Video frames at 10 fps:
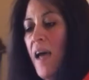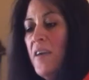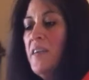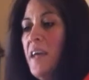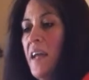I
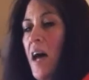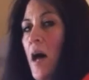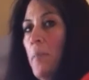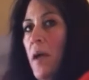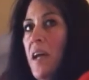could get
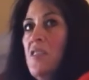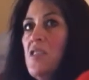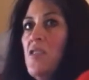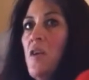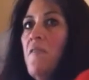up and
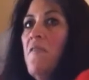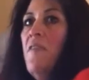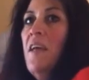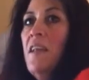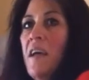just start
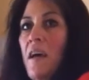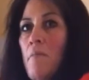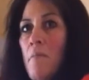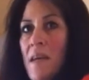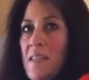feeling
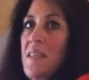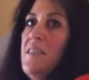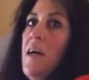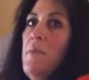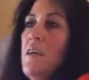my
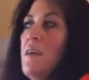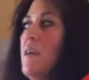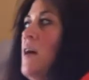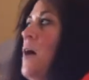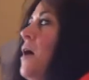stomach
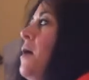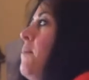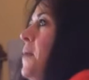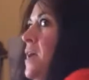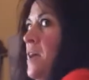
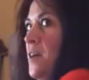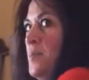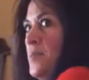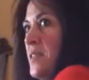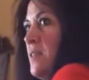my
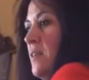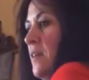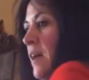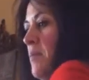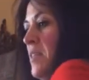hips
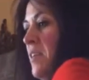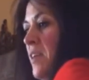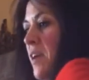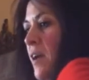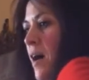and be
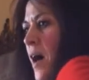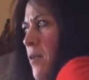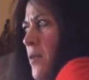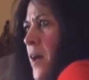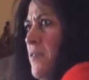thinking, I
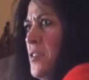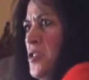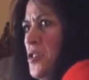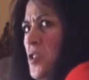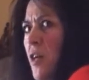don't have the
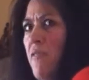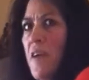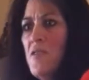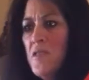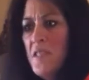shelf
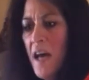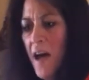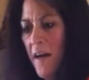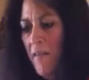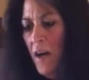I used to
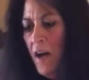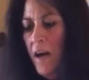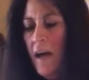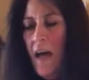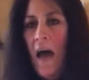have
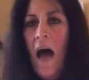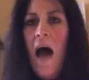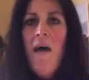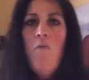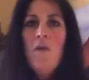here.
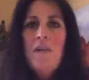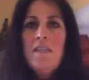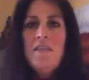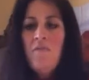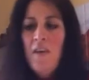I
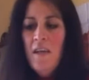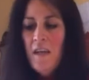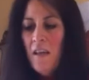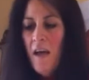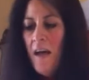was
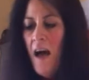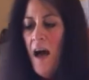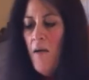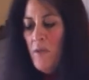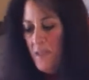feeling like
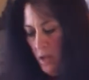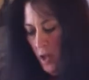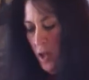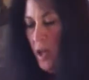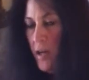I was, or
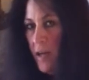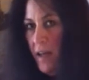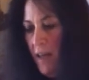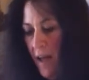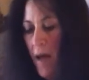
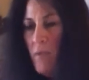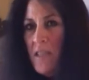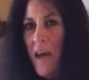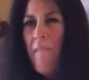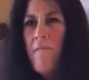looking like I
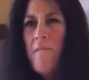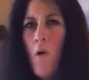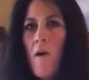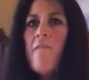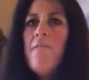was like
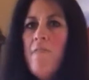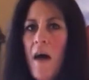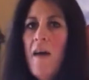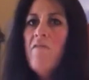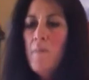four,
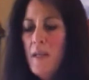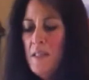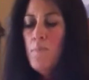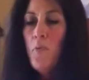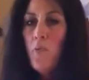five
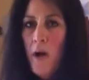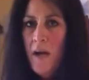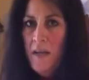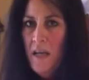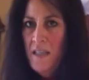months
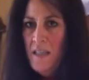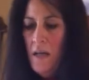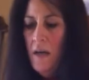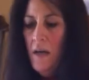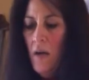pregnant
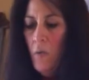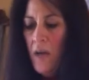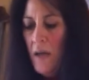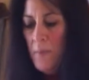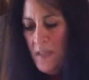when
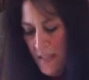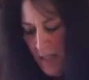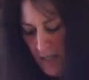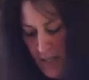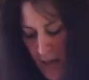I'd be
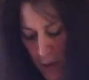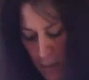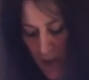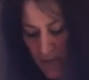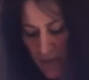sitting down.
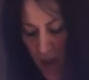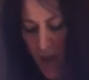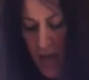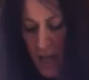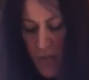My
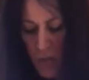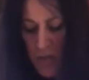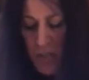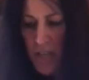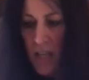thighs were
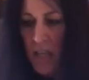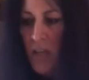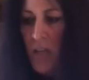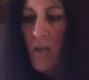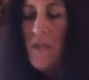just getting
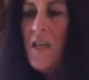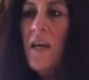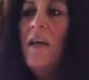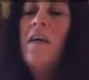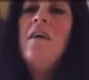huge.
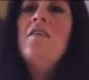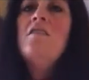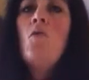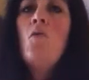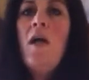
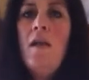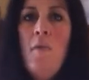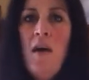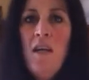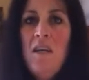So while
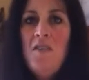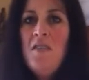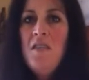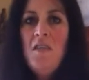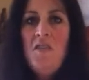I'm on
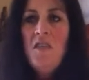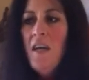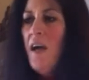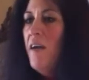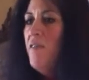
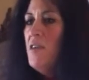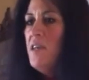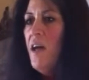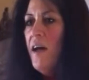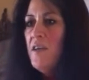HCG, every
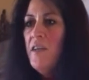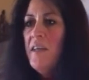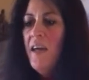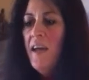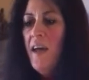day I
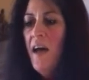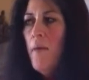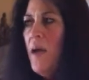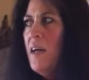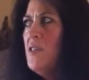could get
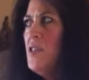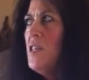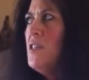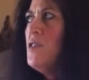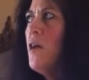up and
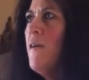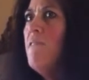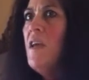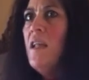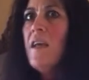just start
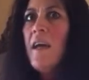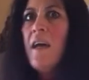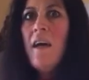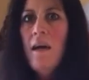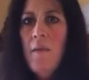feeling
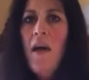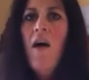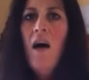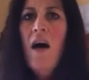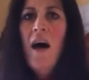it coming
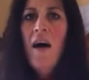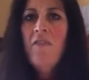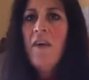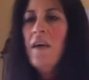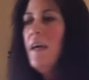
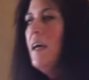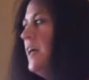off.